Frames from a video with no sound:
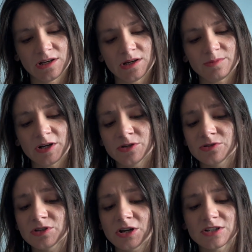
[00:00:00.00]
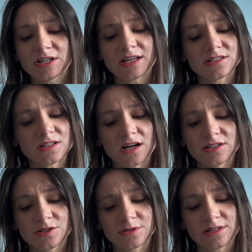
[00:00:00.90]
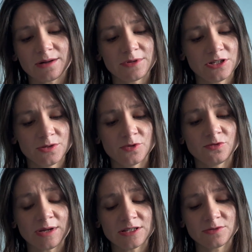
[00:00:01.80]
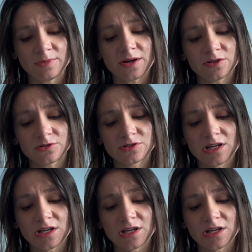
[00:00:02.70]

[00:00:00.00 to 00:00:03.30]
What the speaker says: By using cutting-edge science to examine human remains and burials,